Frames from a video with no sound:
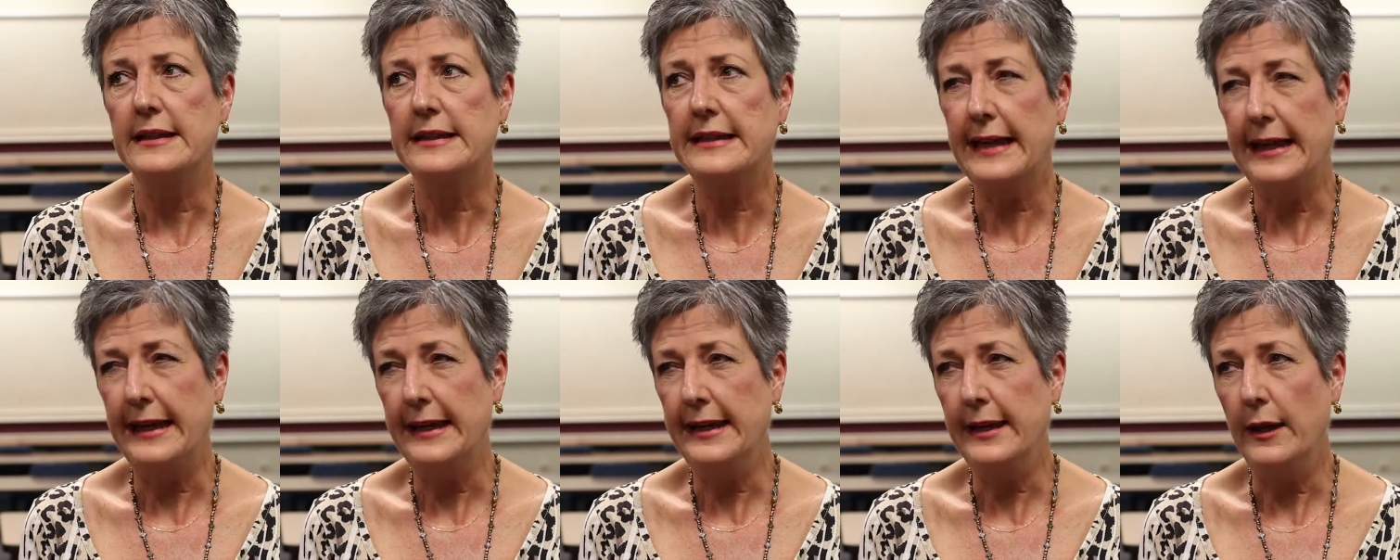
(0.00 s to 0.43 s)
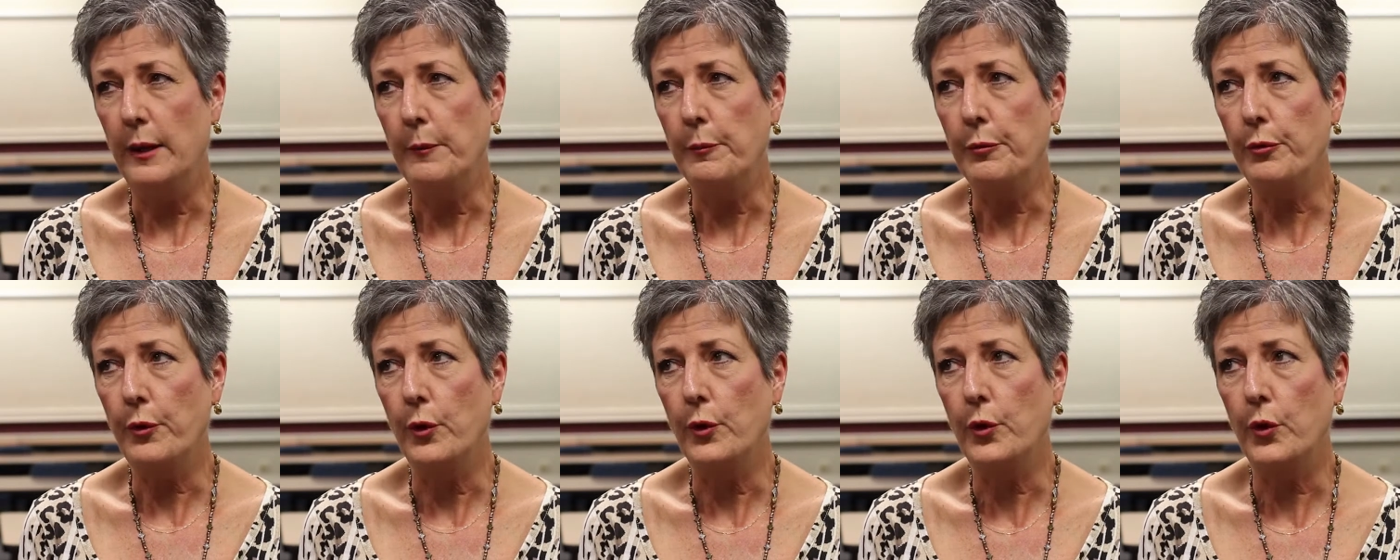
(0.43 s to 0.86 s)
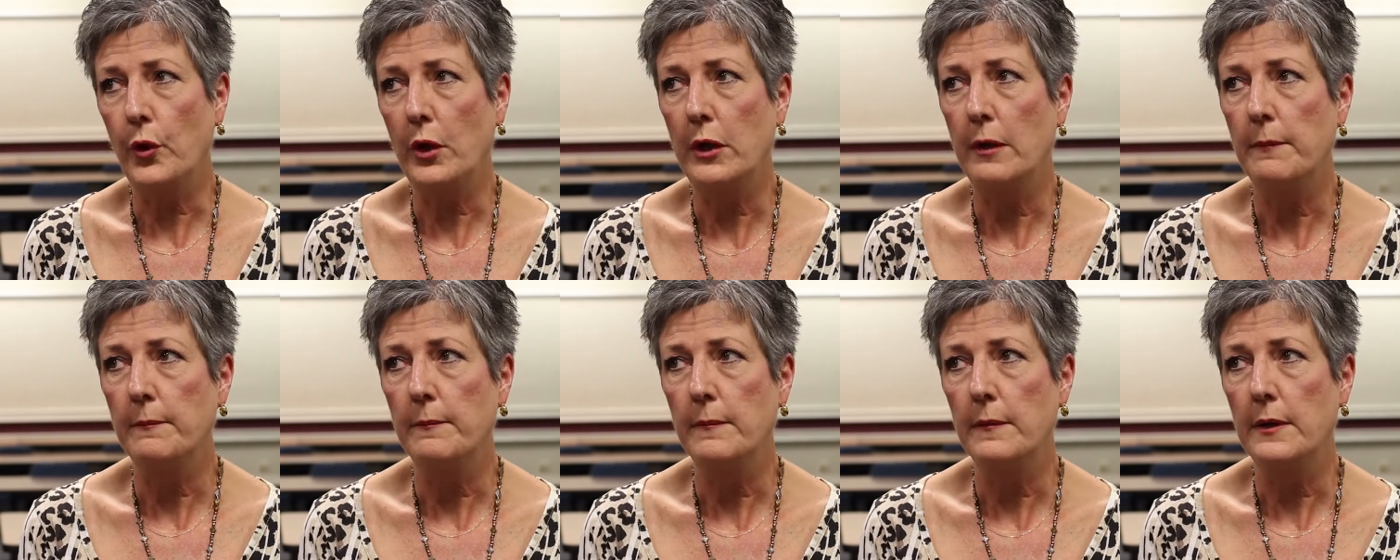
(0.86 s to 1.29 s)
the CAHEP
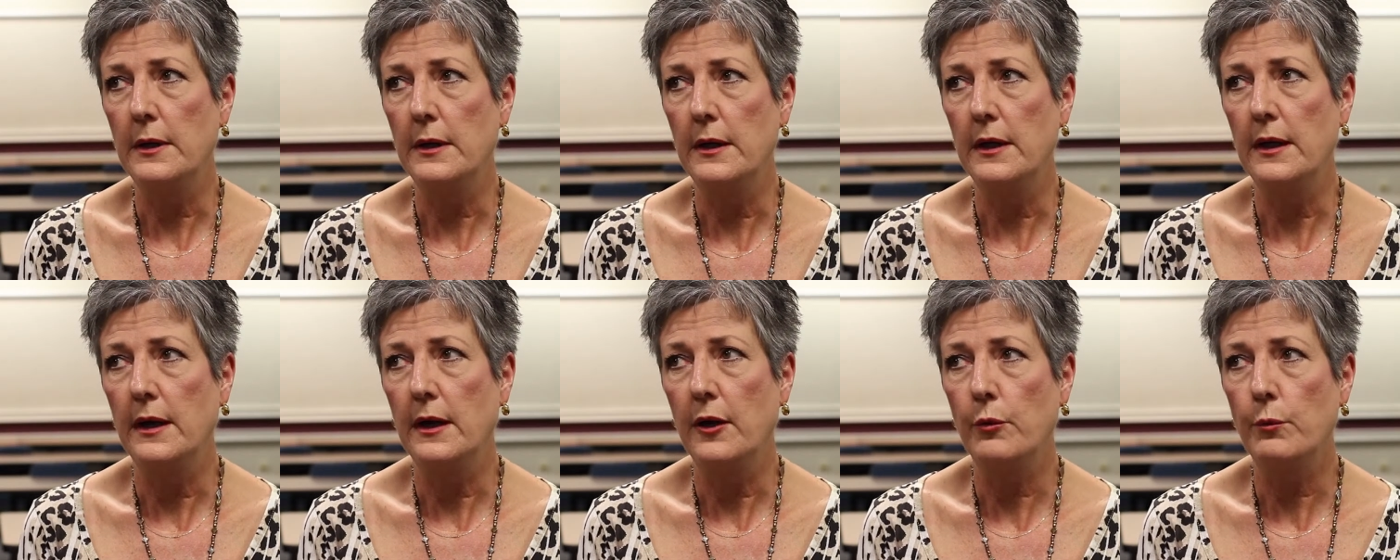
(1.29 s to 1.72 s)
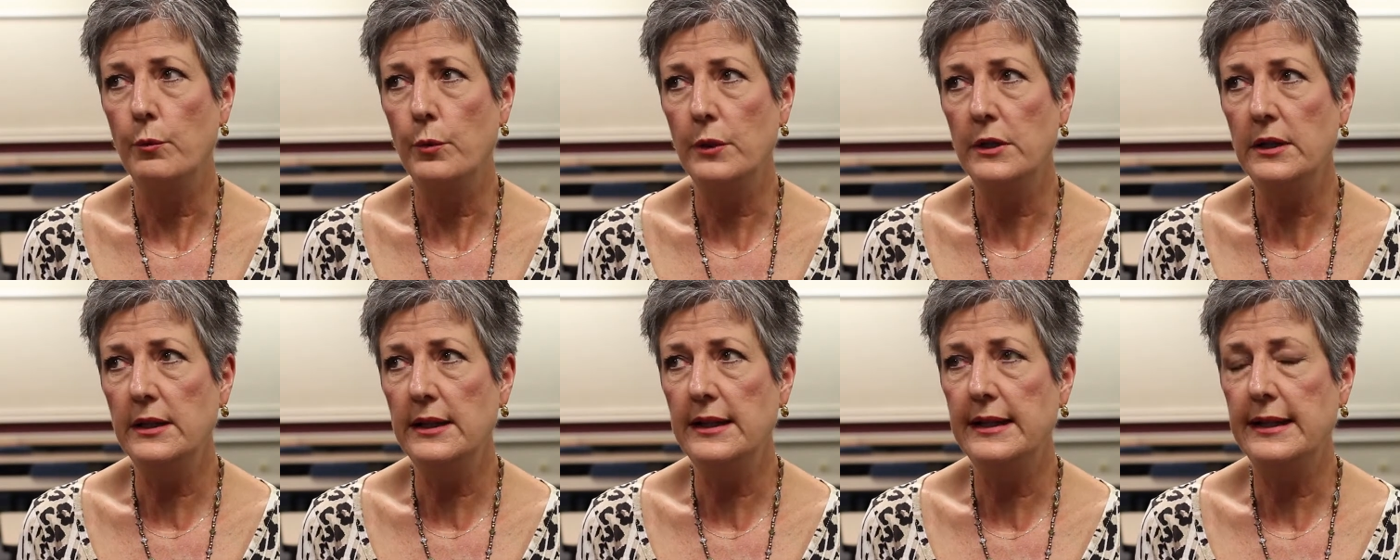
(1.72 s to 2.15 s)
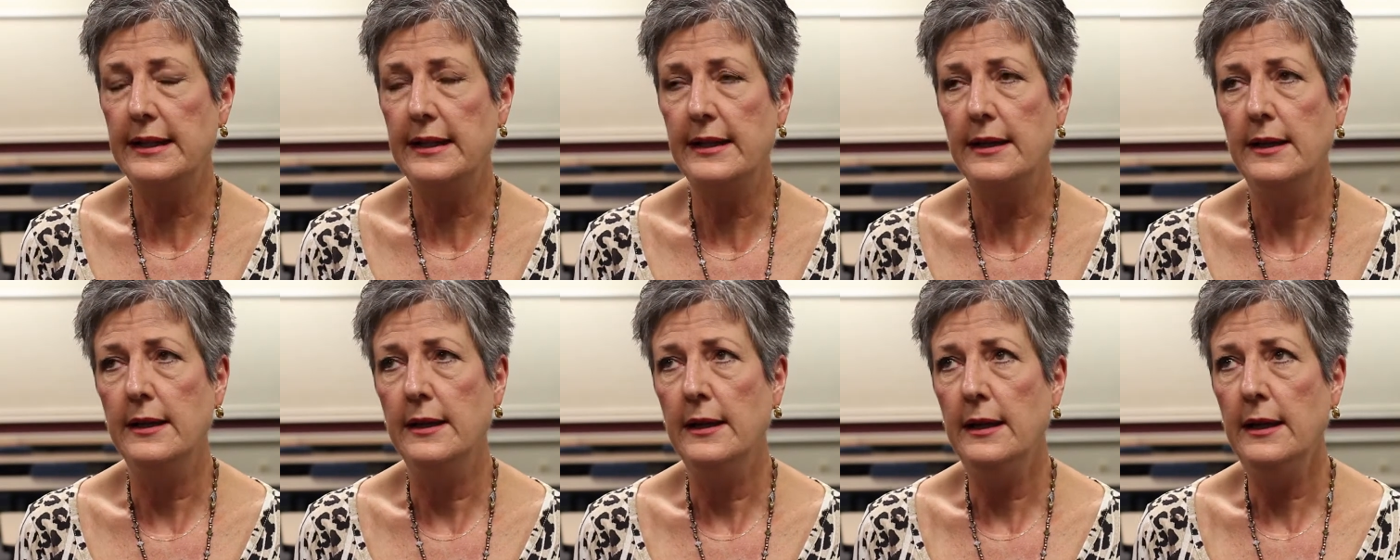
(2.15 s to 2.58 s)
program are
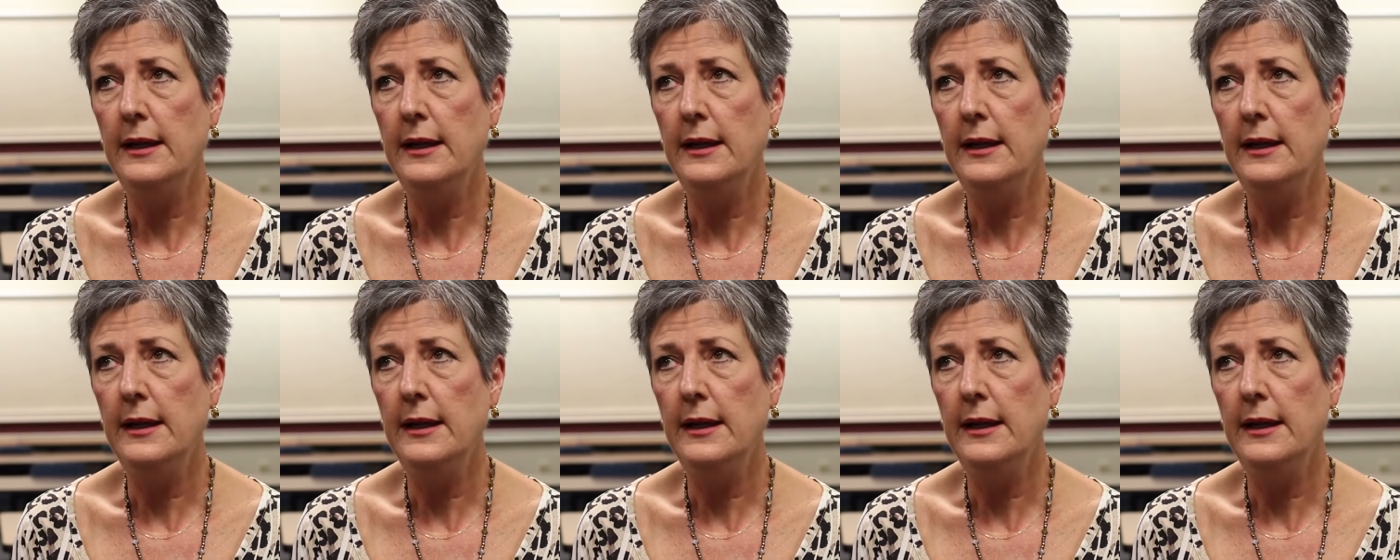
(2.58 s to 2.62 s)
really